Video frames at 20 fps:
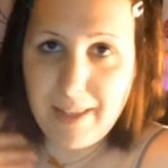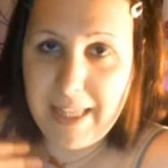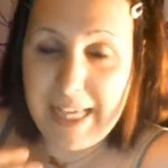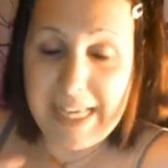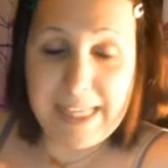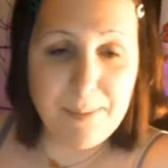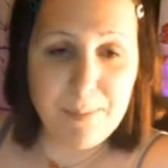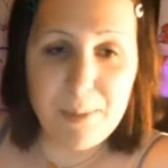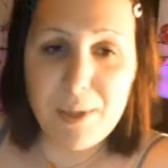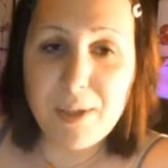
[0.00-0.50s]

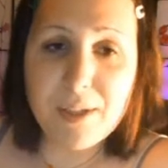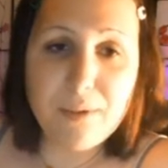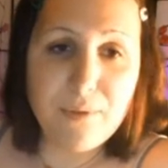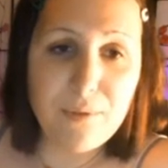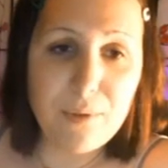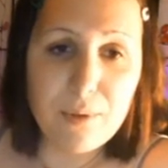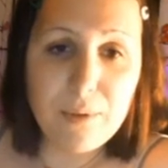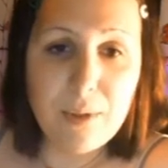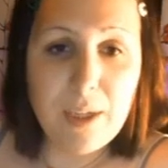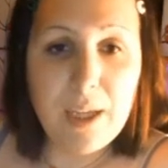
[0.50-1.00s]
This
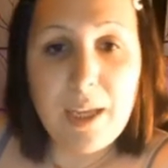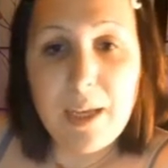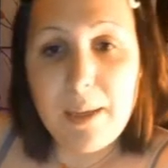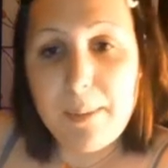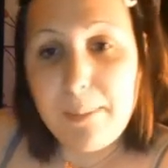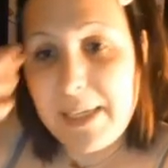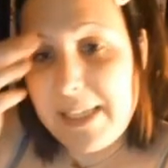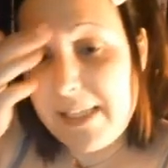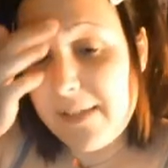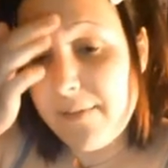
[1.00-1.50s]
beautiful
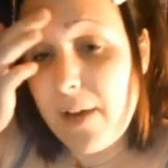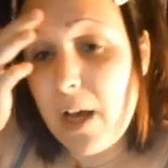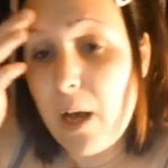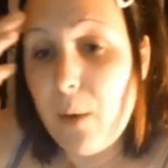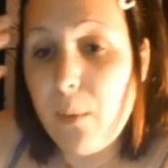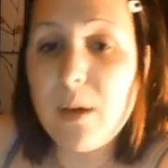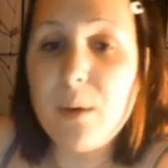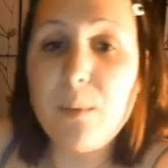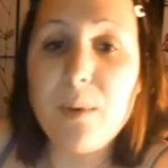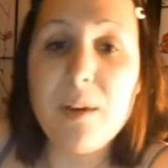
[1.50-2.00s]
piece of
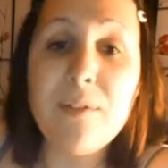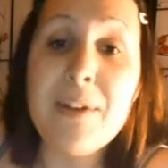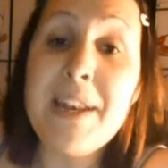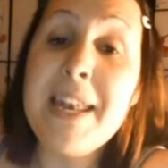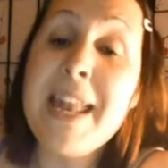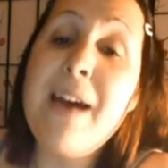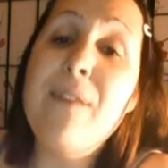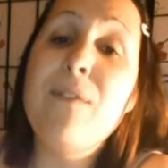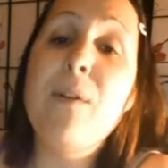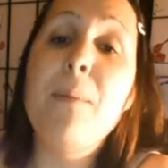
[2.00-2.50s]
artwork would have
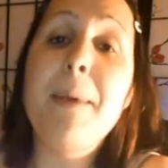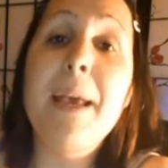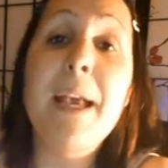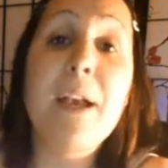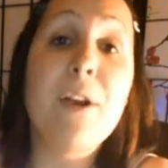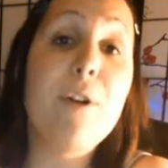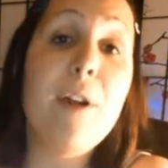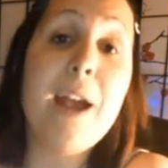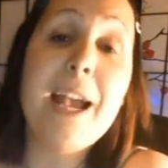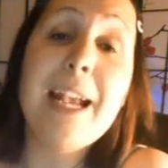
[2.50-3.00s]
never
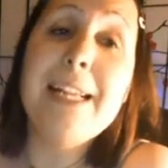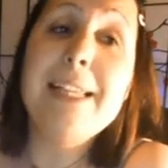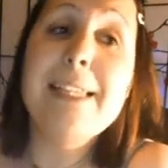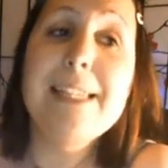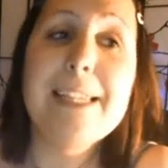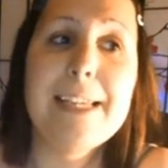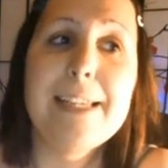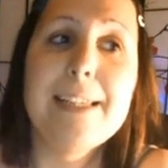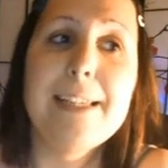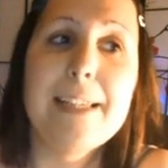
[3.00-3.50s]
been
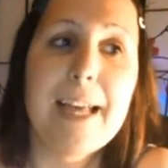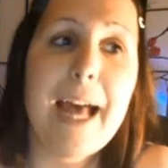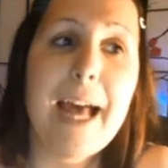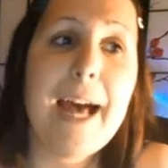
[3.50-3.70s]
created